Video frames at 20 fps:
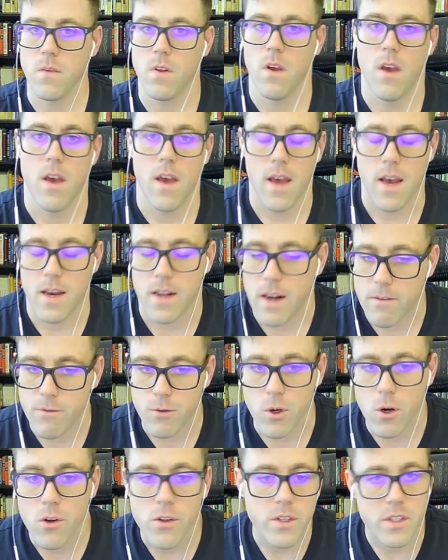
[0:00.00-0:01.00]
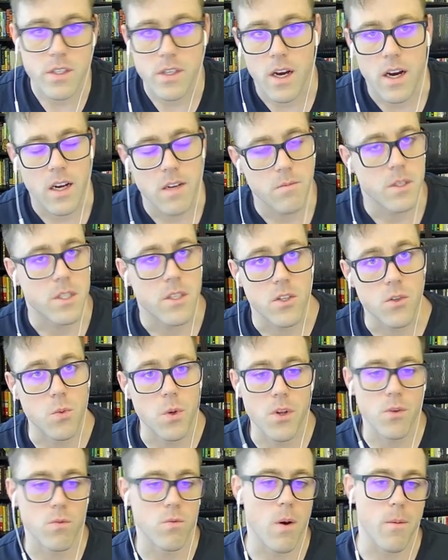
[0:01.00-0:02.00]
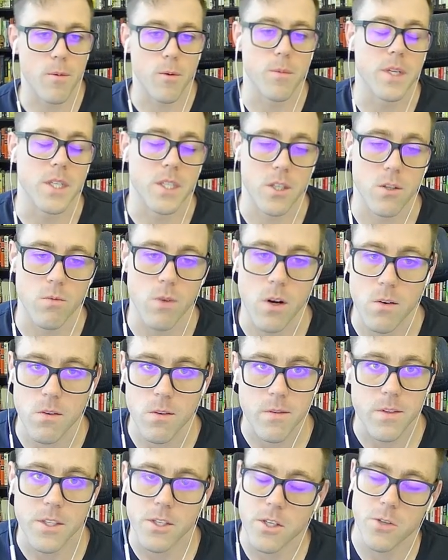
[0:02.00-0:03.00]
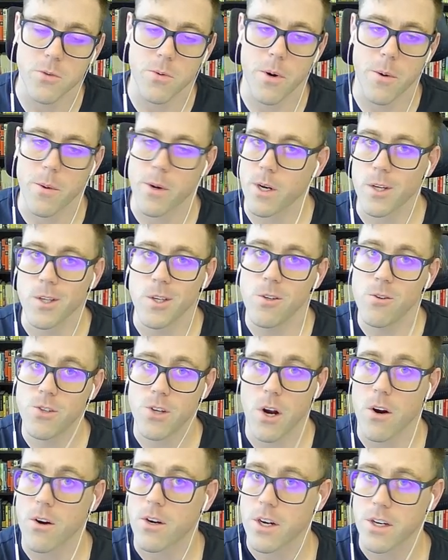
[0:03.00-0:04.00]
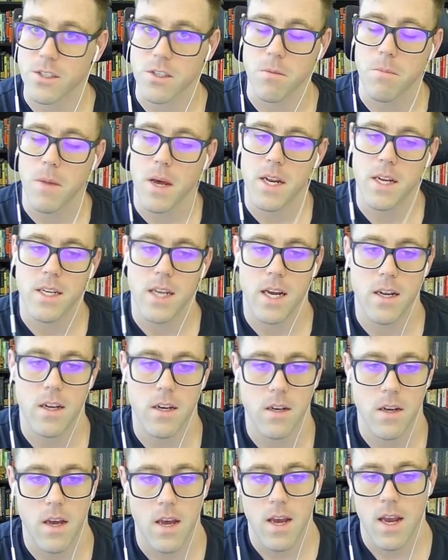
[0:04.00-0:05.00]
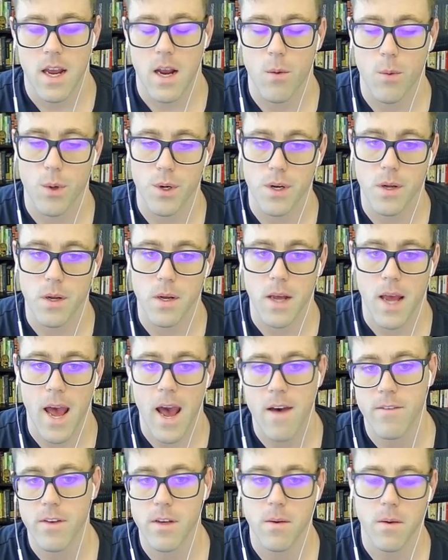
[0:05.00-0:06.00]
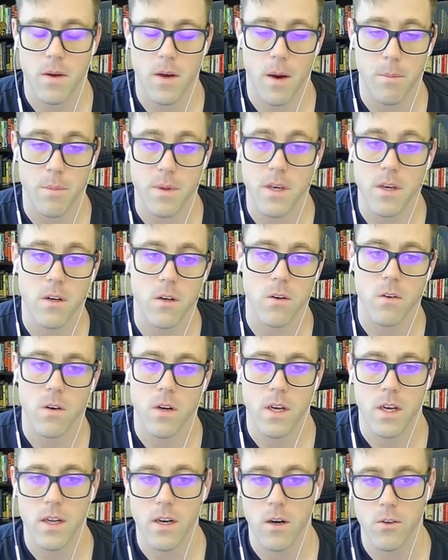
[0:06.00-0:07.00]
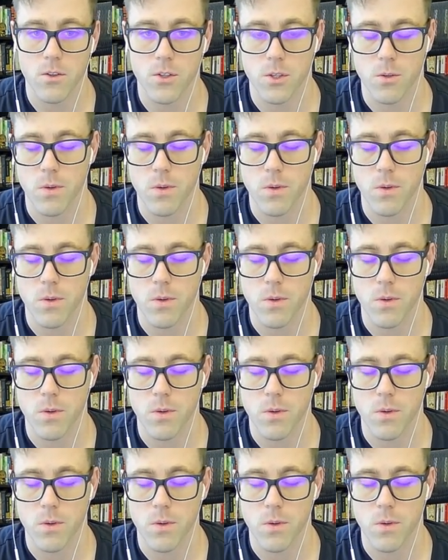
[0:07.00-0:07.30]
And after all this time, this is where the rubber meets the road. This is where we're gonna use our custom metadata and we're gonna have it appear in our screen.